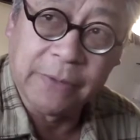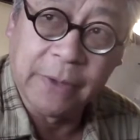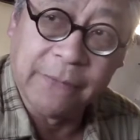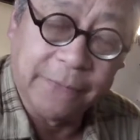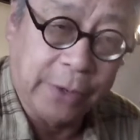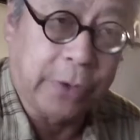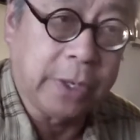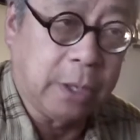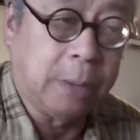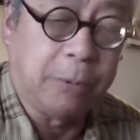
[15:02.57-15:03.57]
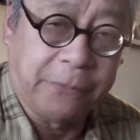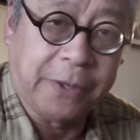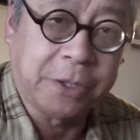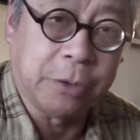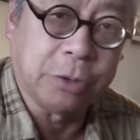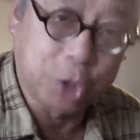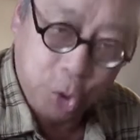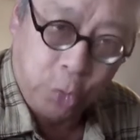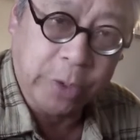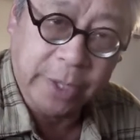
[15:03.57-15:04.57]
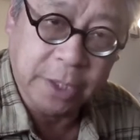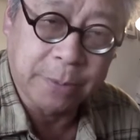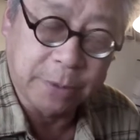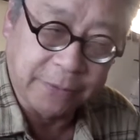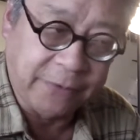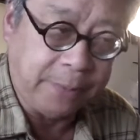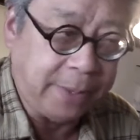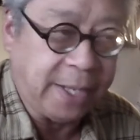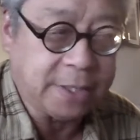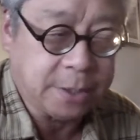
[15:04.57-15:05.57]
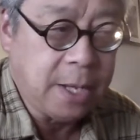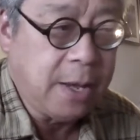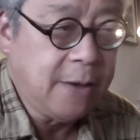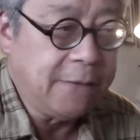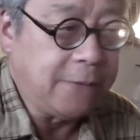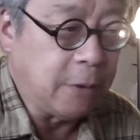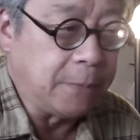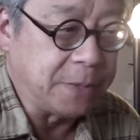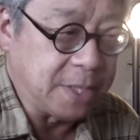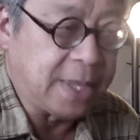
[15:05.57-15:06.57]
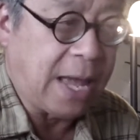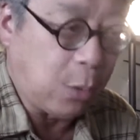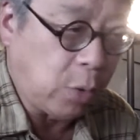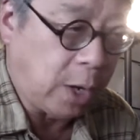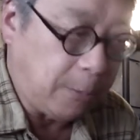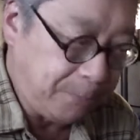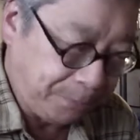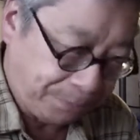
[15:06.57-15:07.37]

of the Vericolor Professional Short Exposure. VPS film did that well.